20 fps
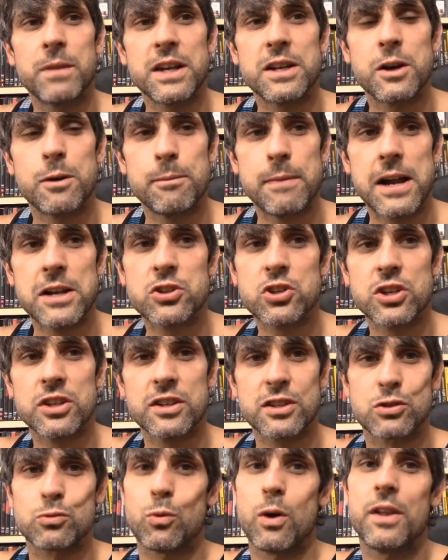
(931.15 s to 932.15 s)
they don't mention
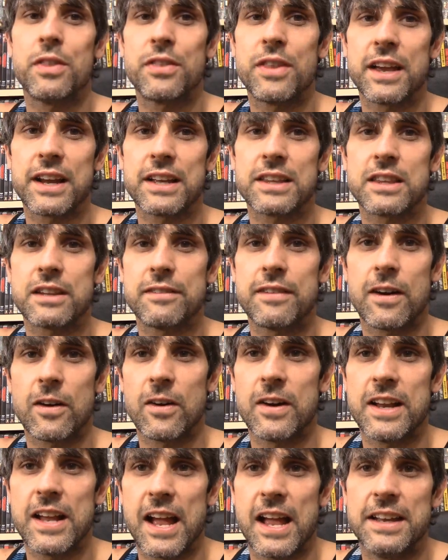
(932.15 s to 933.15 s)
this one thing at the
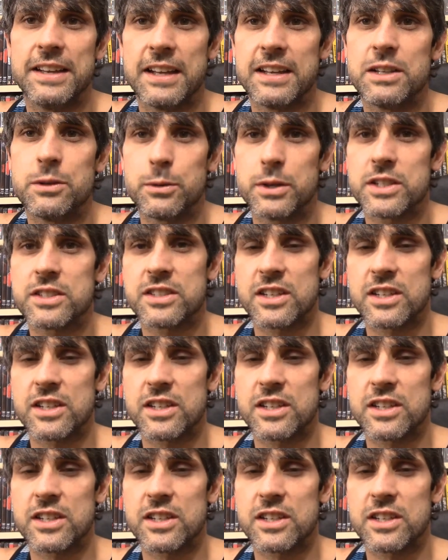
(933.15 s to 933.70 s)
very end and you would